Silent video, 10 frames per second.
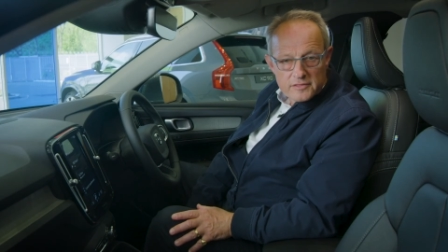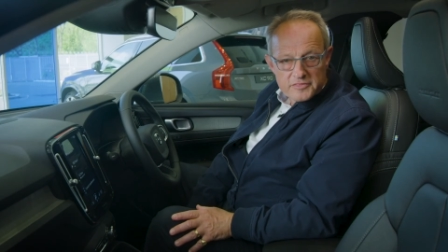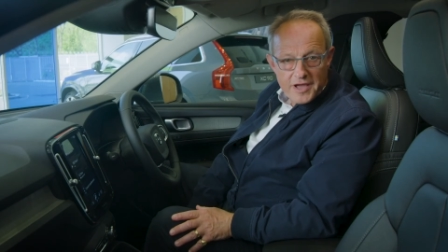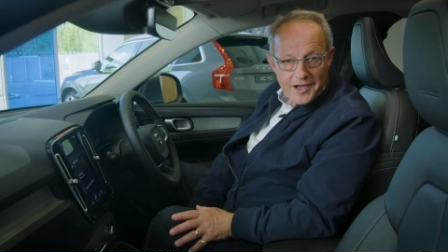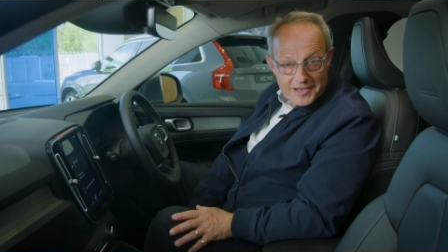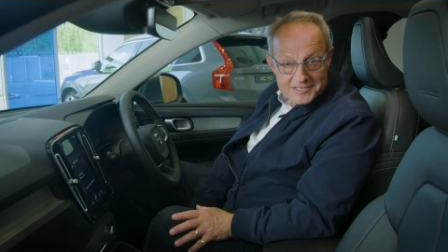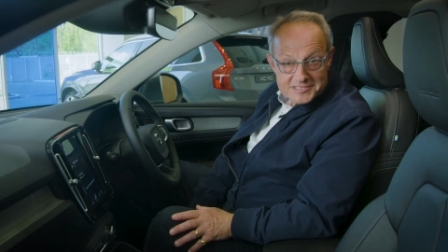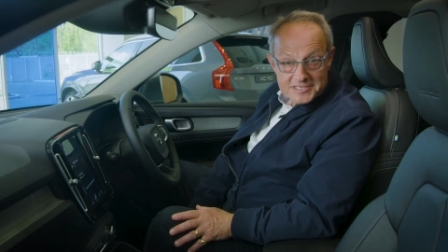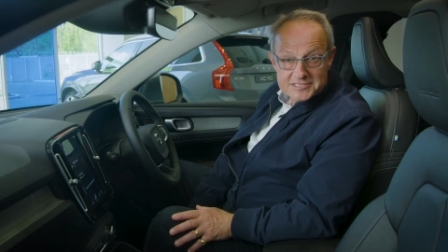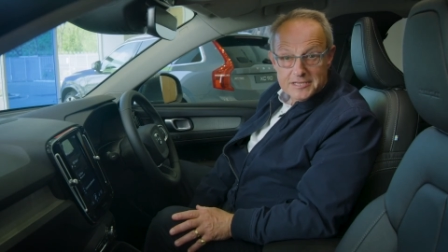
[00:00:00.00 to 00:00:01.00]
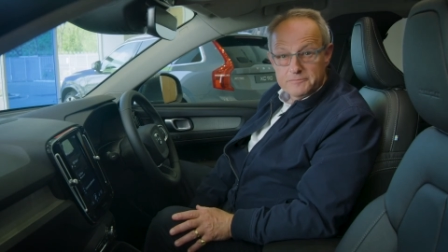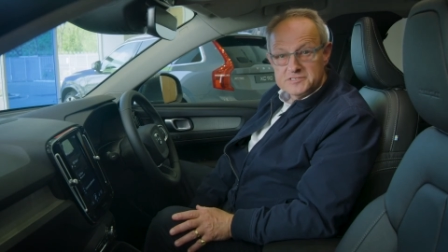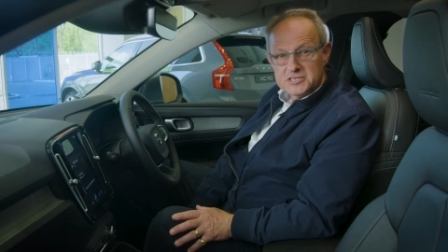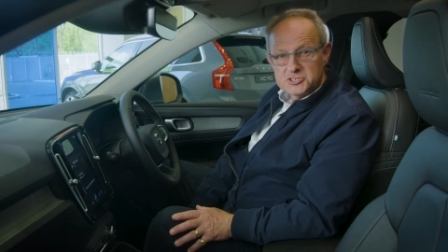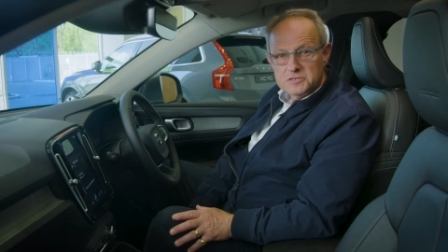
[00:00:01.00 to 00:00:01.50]
The high seating
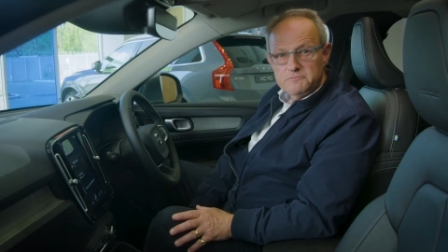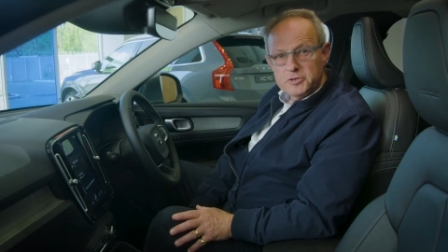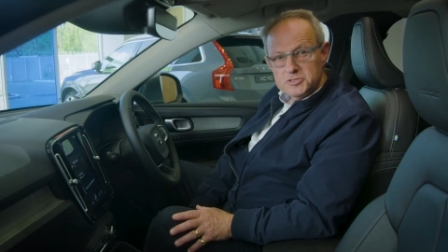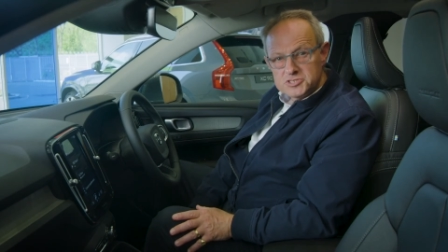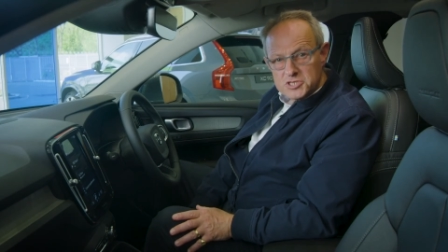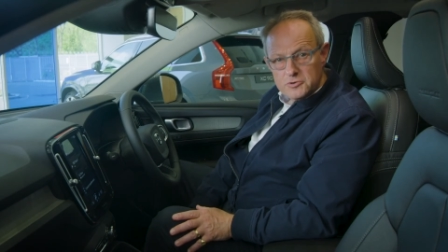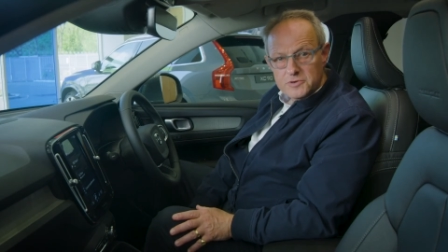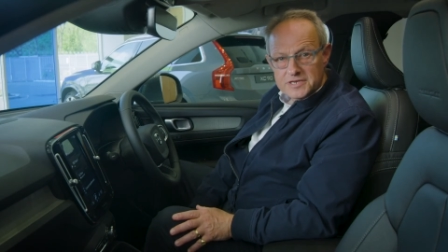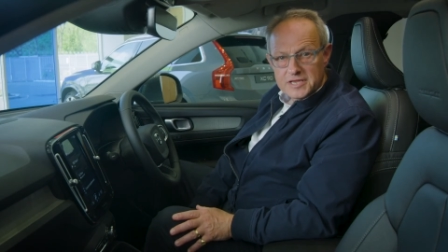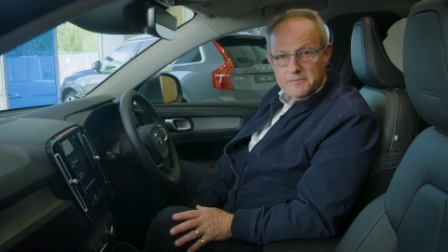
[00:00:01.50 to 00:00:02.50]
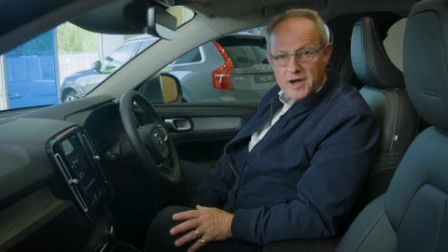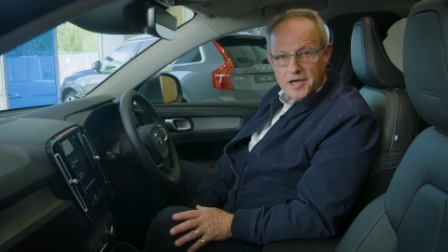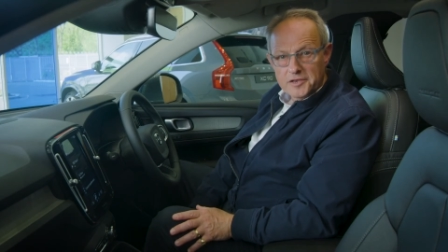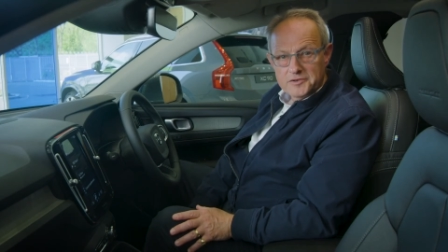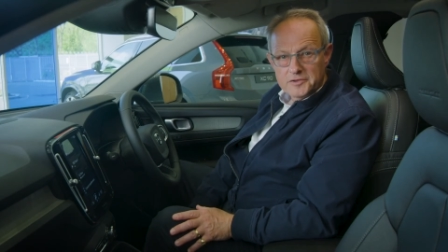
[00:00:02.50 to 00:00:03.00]
position puts you in
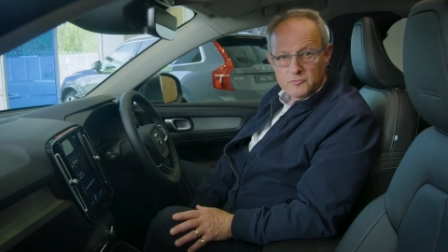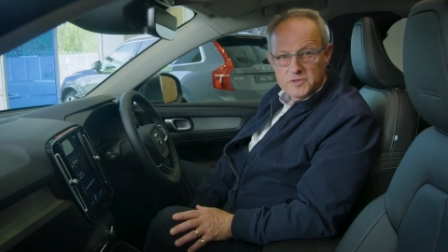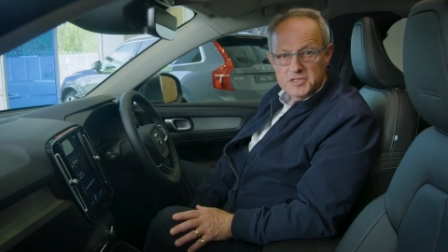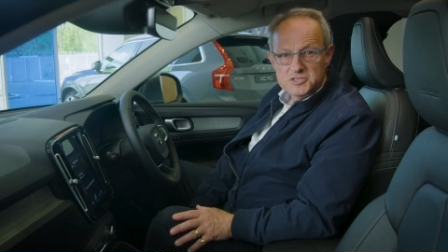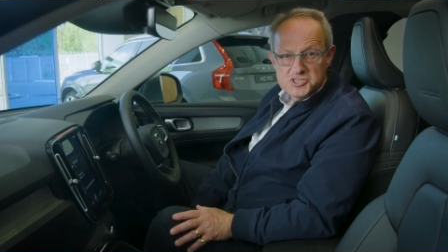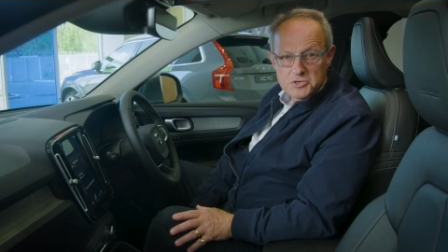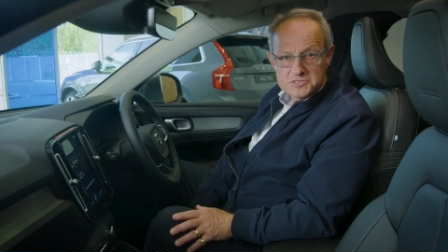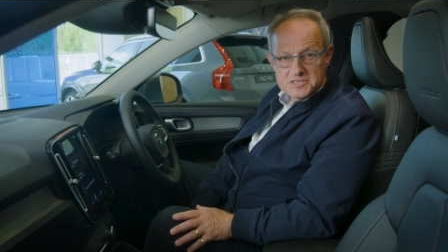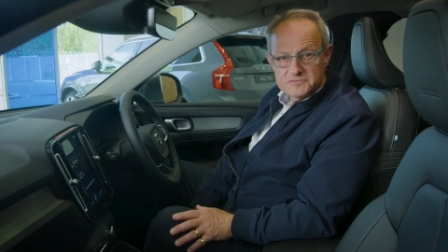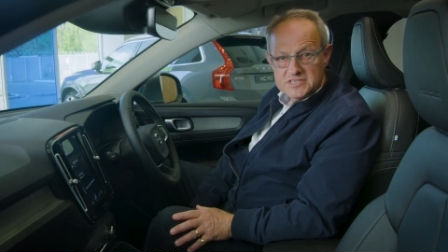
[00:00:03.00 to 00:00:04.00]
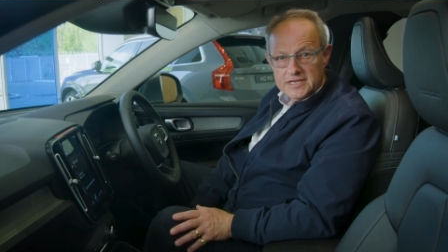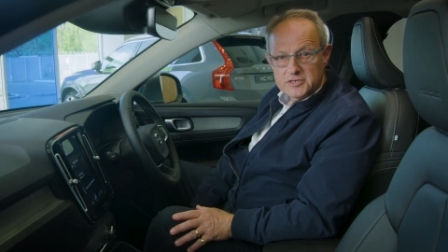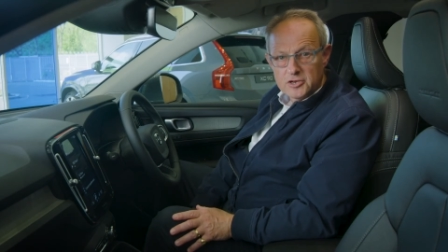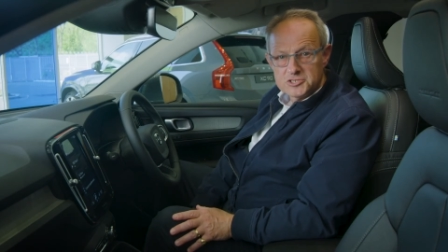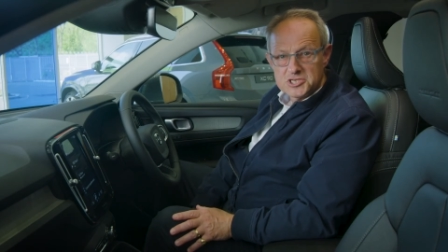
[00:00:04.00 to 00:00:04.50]
command with intuitive
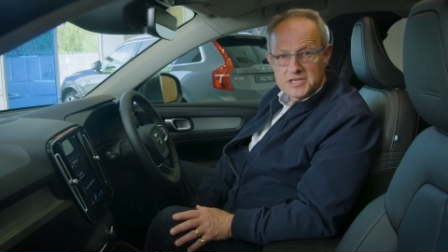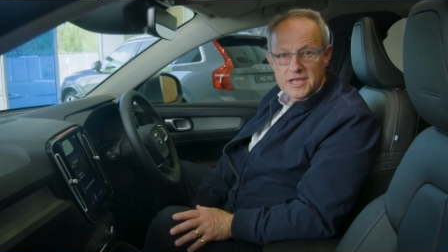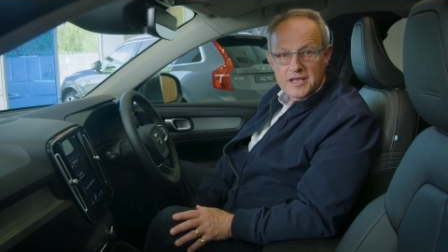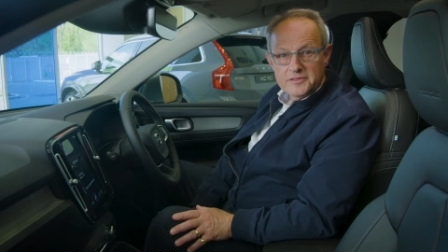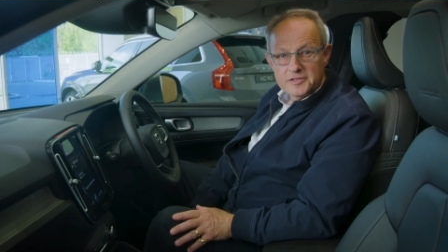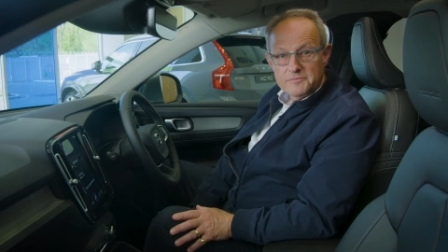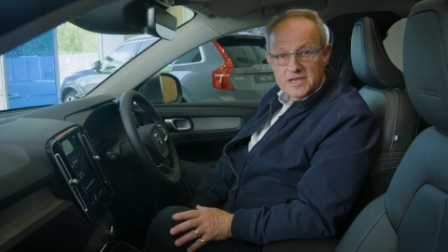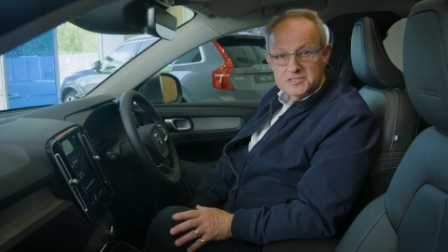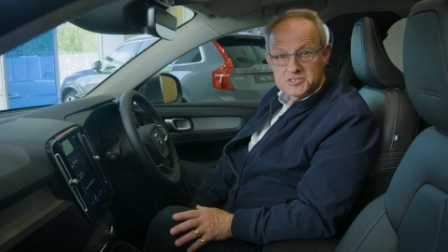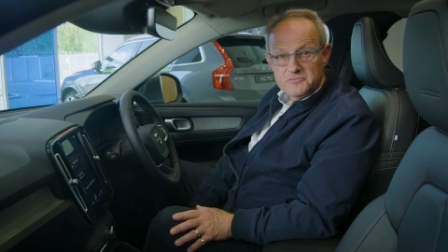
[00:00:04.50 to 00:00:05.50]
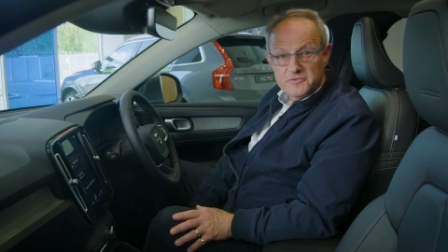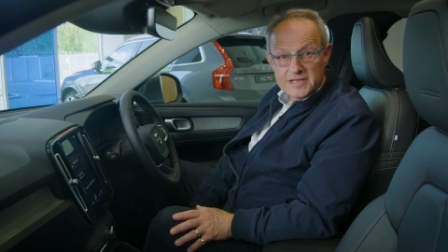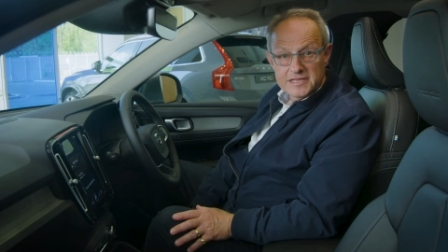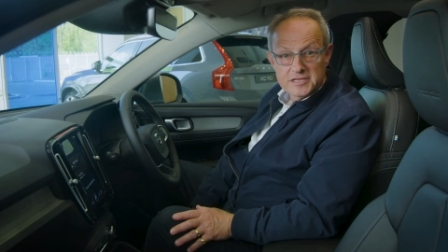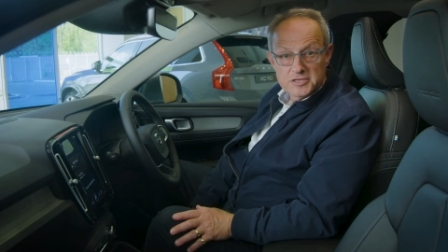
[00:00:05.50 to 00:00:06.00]
technology that makes you
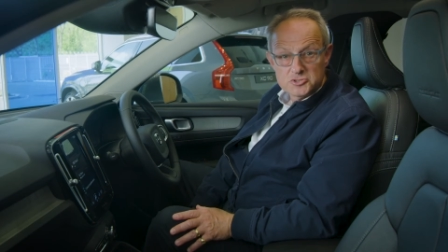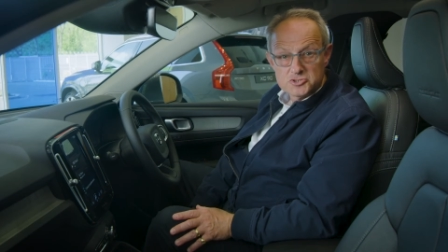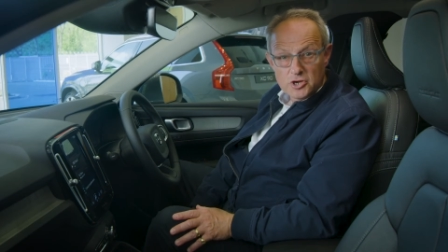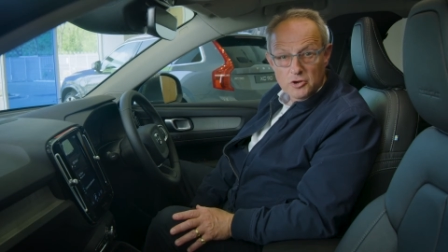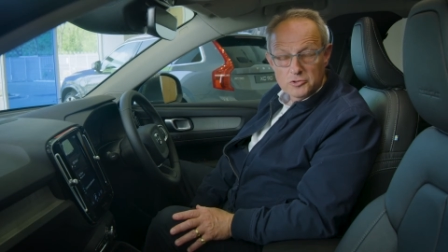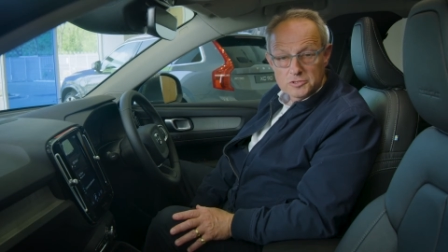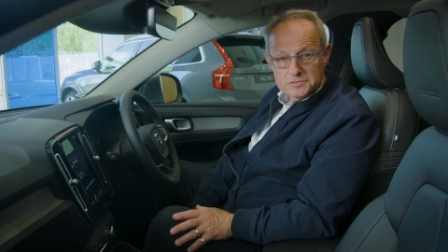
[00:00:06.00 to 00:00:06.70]
feel in control.